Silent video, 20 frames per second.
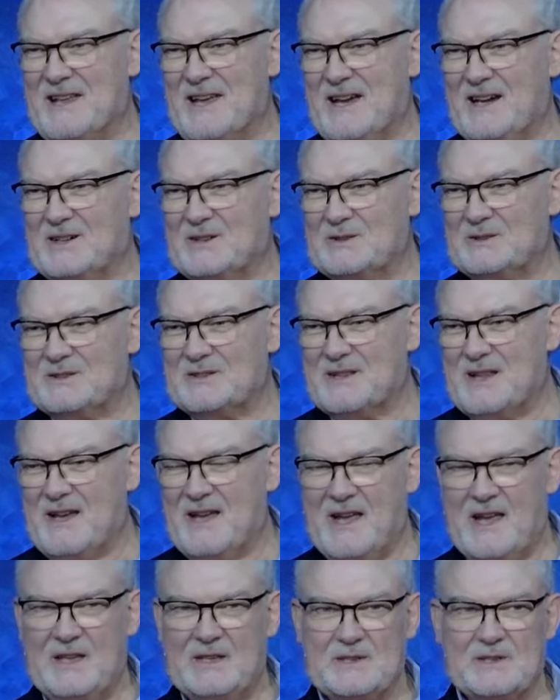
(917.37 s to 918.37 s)
held in the
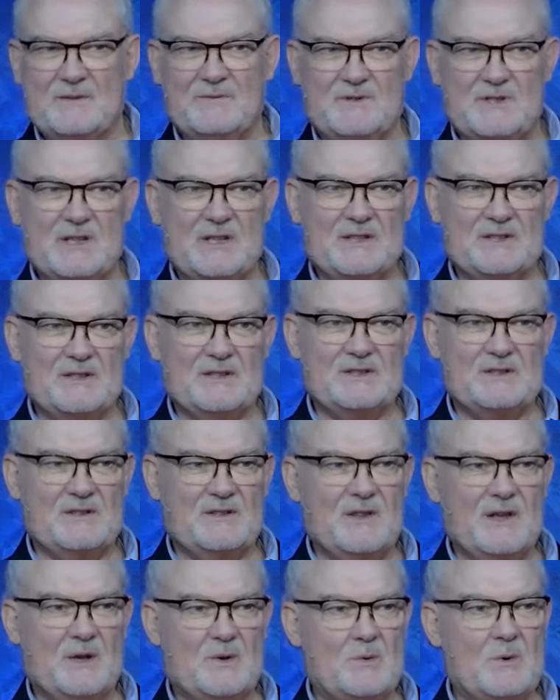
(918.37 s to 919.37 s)
hands of Jesus so
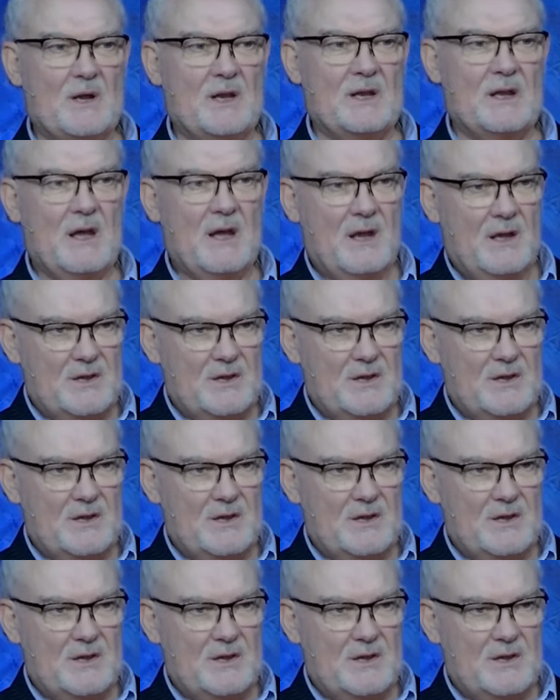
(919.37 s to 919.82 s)
that when